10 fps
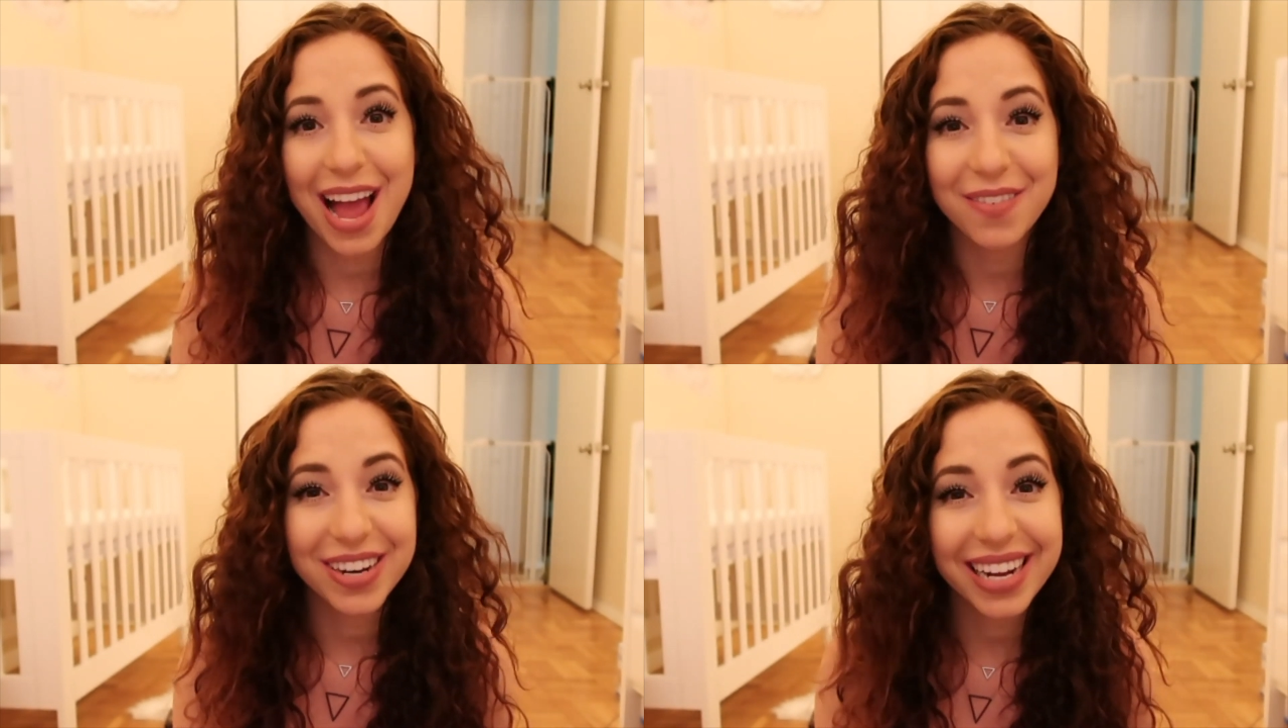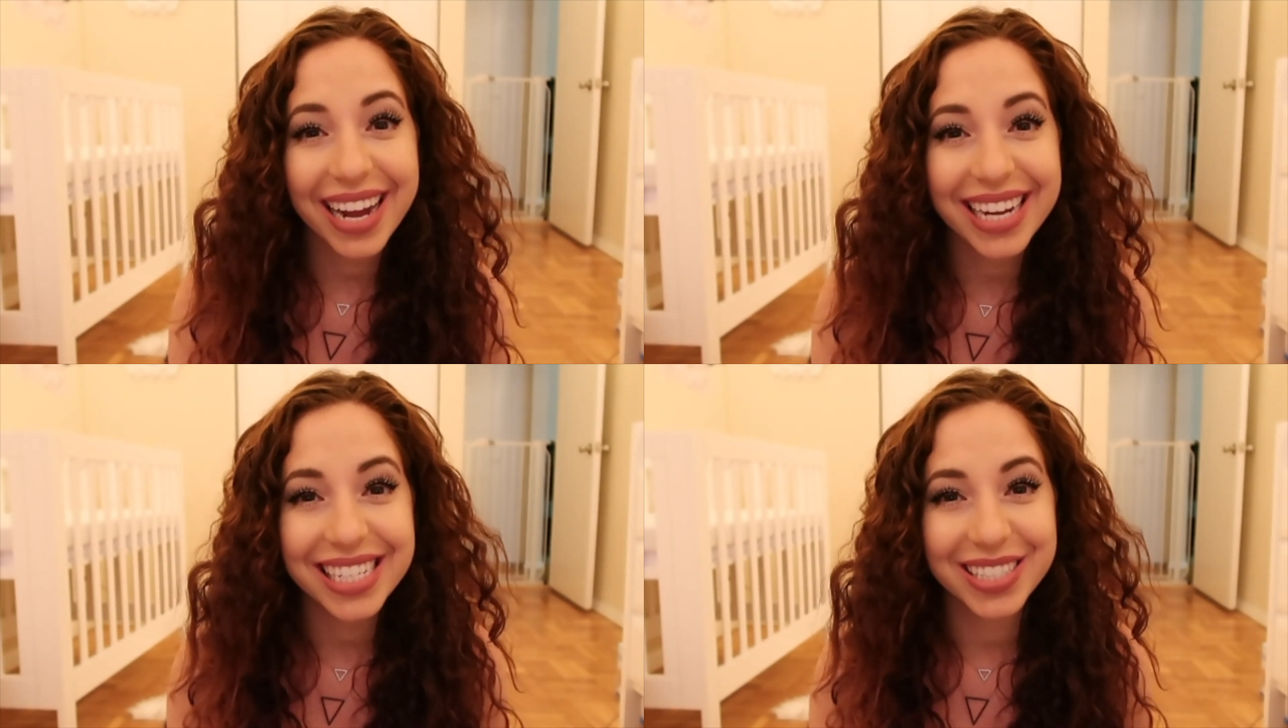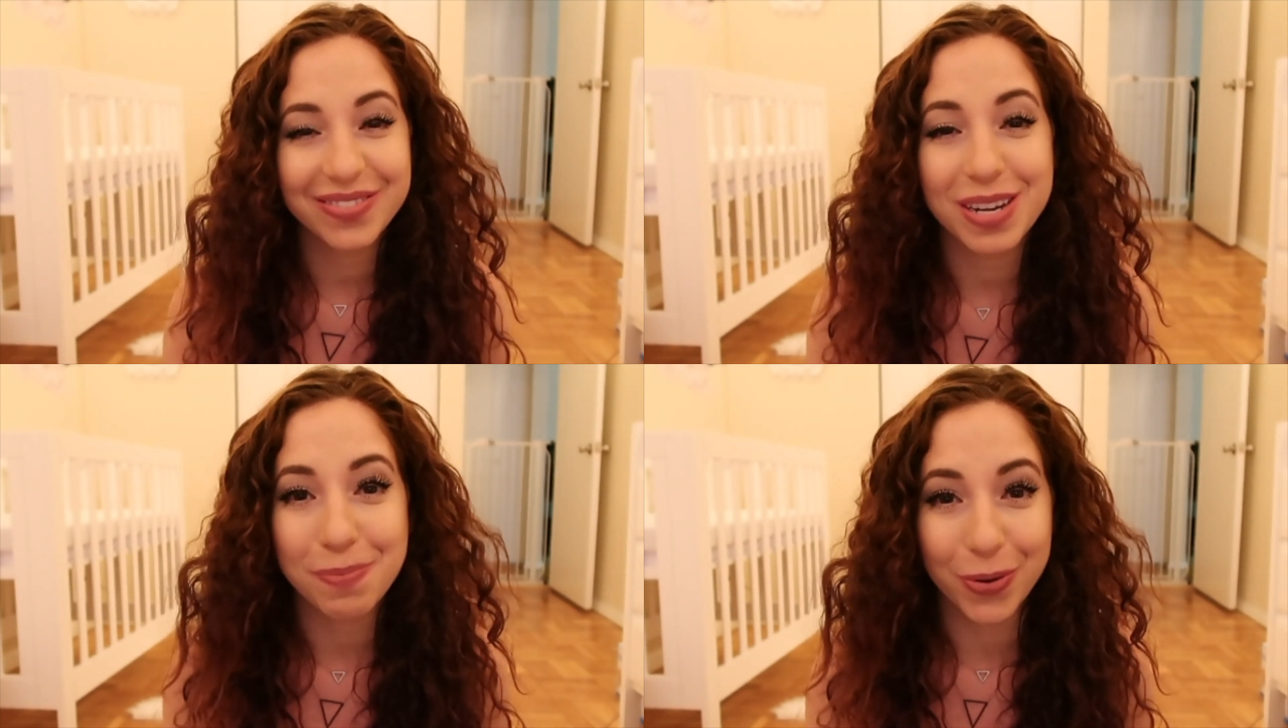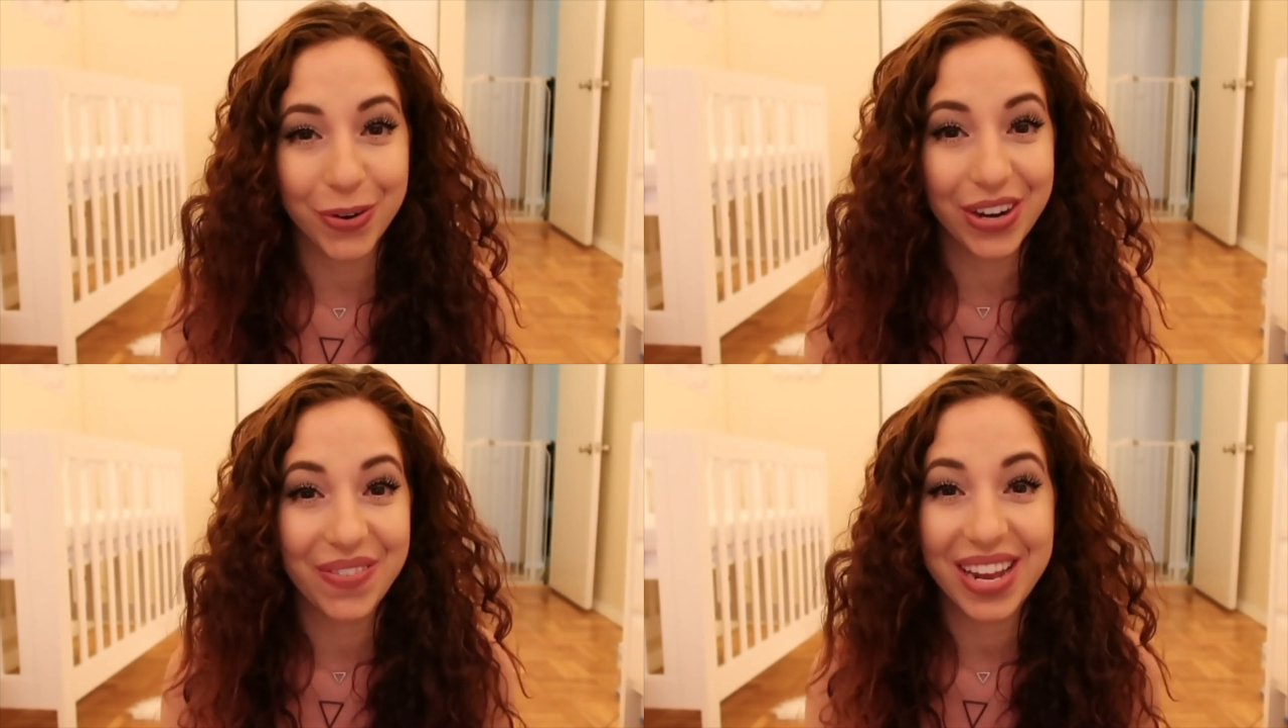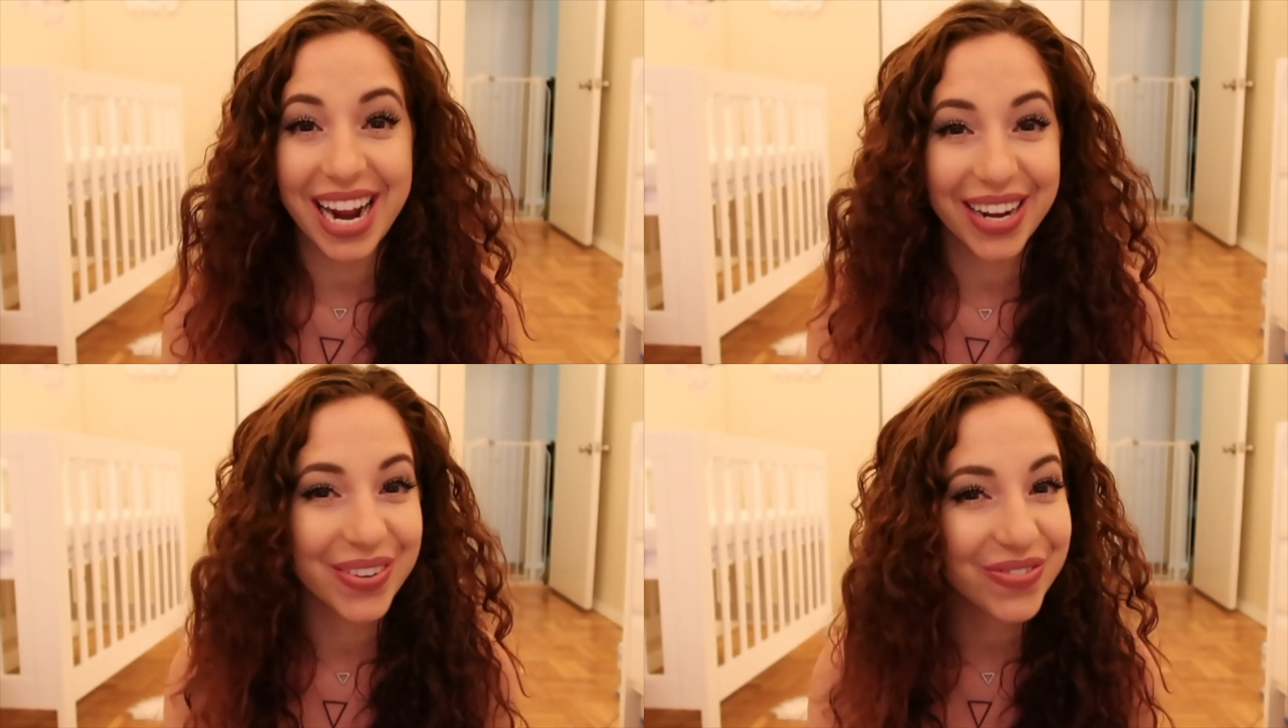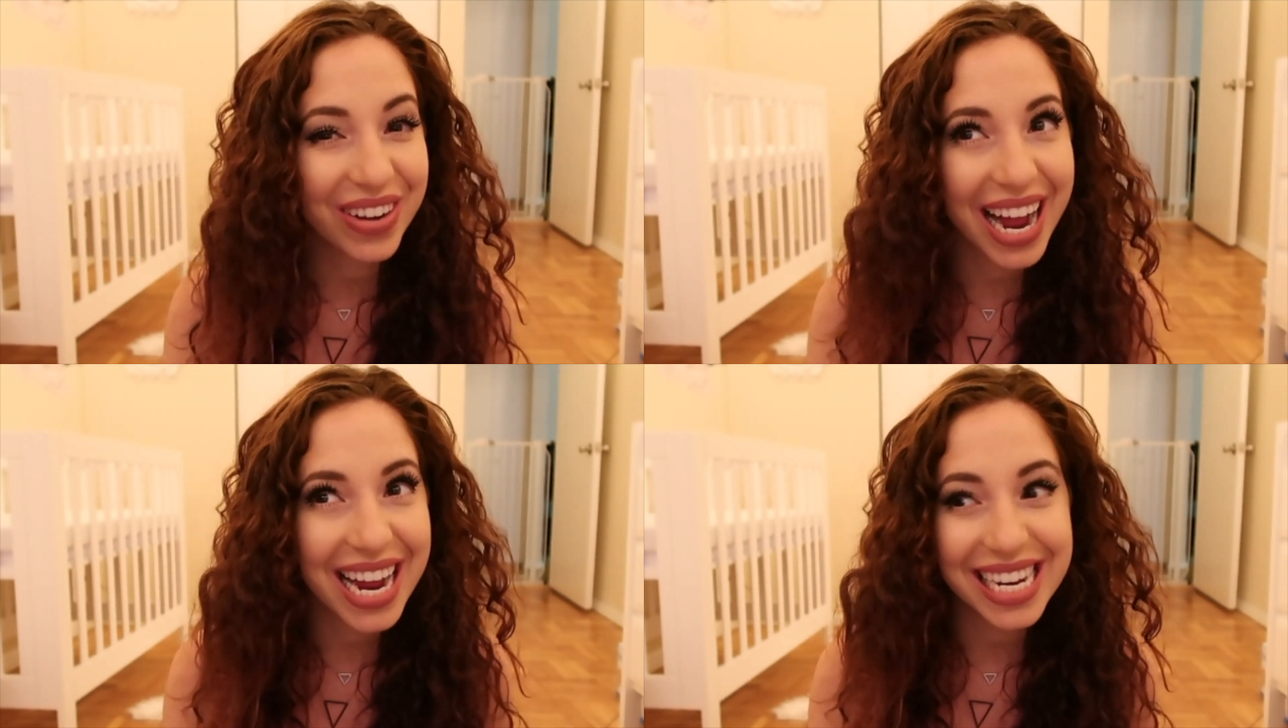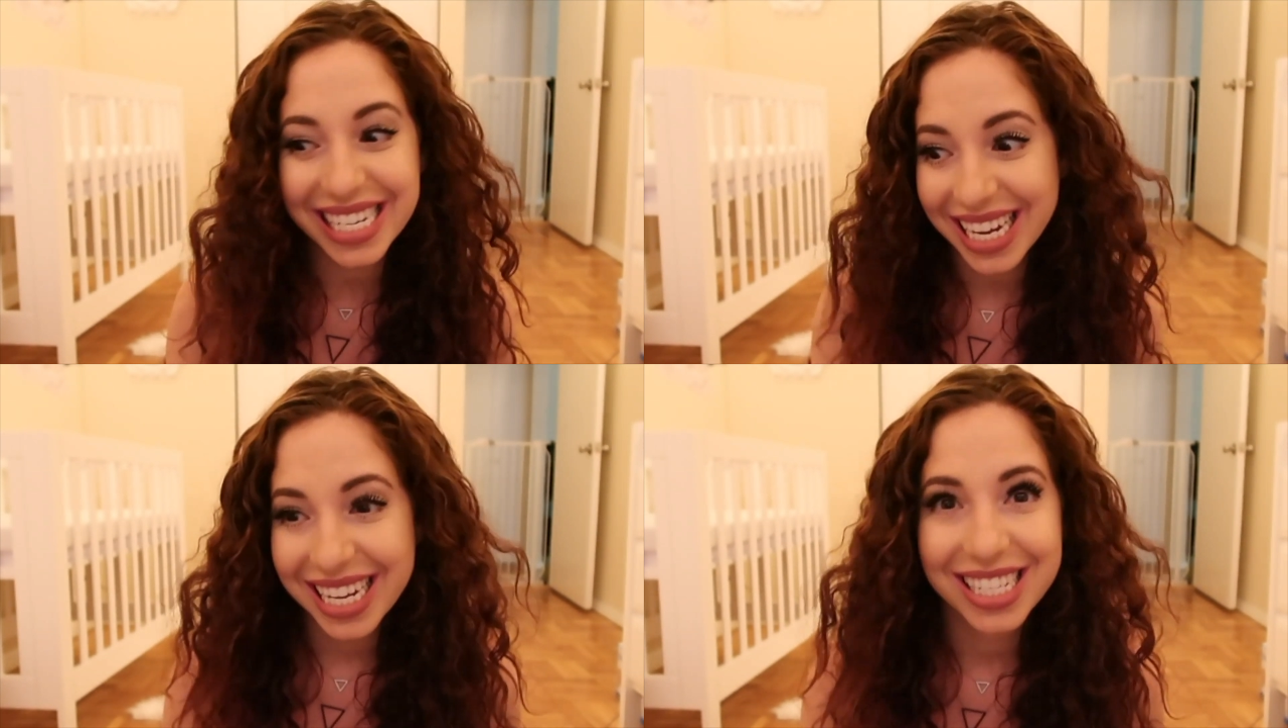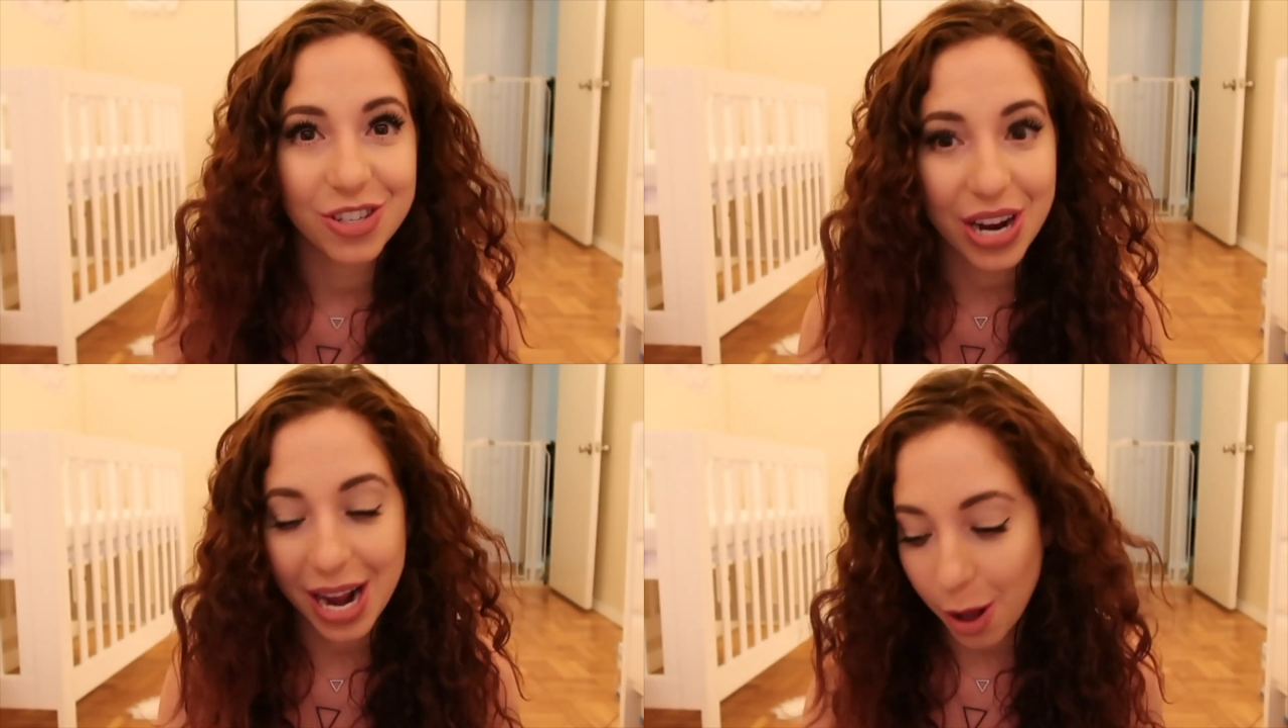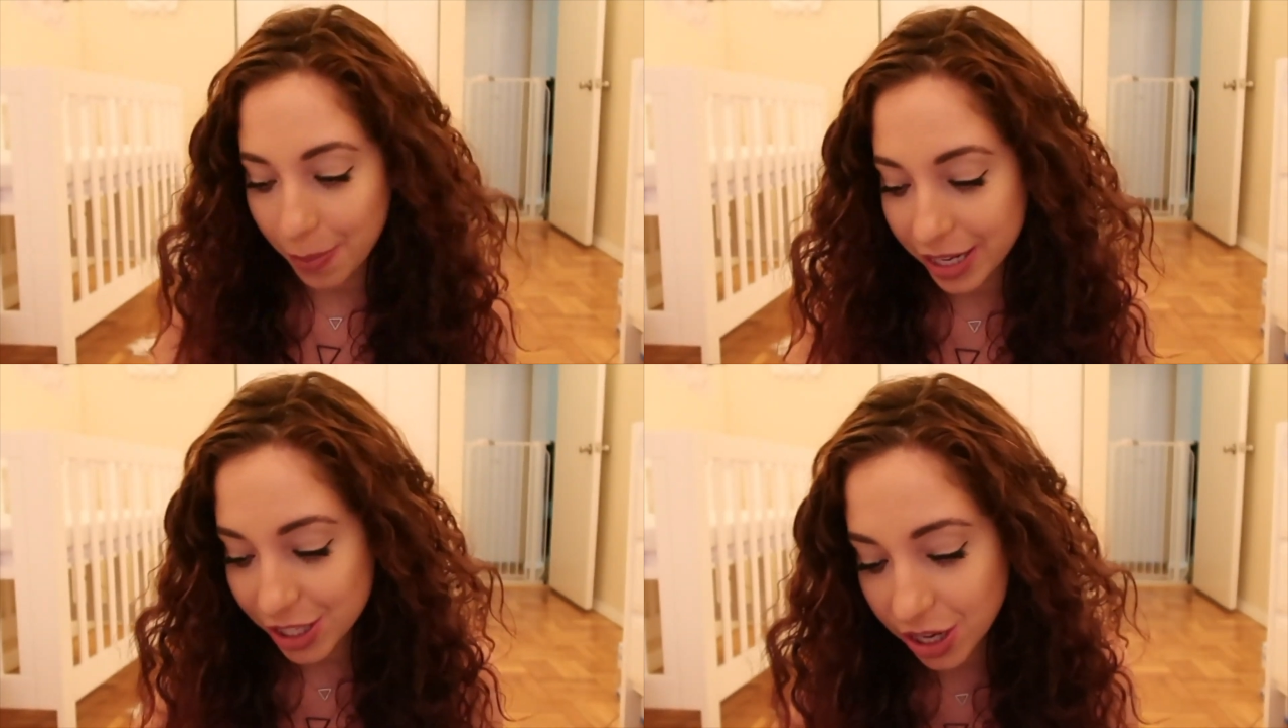every kind of nipple cream that I can find to try to help it.